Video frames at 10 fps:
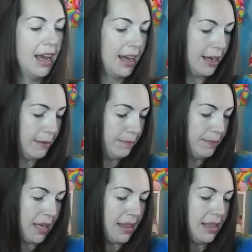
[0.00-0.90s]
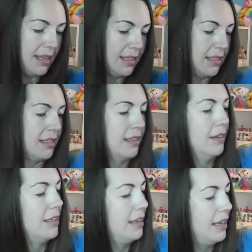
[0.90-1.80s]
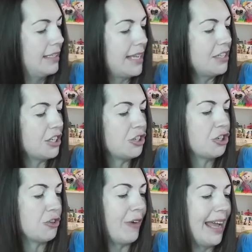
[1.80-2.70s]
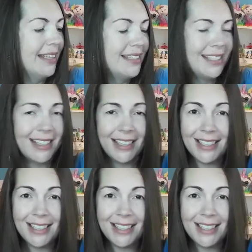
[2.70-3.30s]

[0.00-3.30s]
And this, it says Shreds.